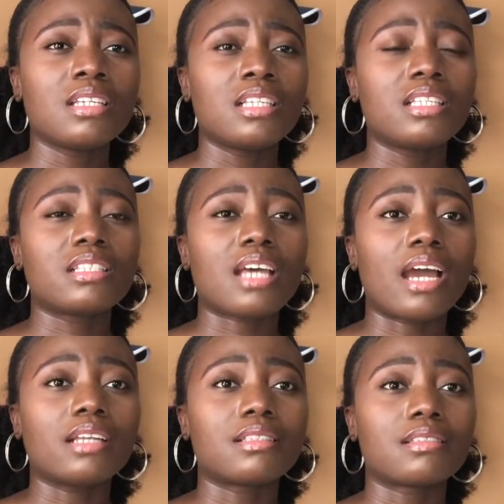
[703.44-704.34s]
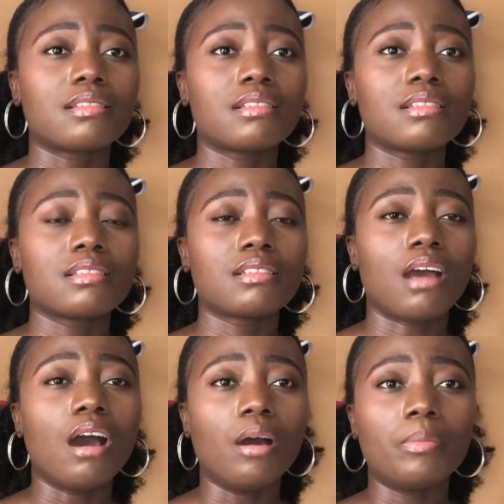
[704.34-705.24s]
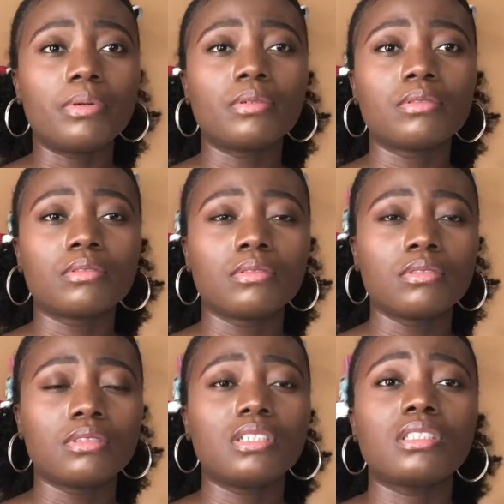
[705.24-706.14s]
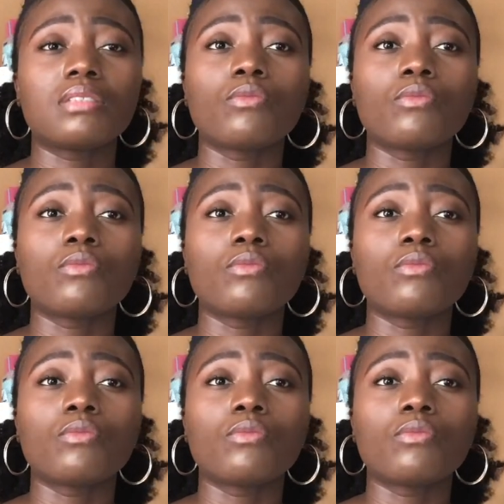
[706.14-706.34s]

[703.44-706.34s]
size up. This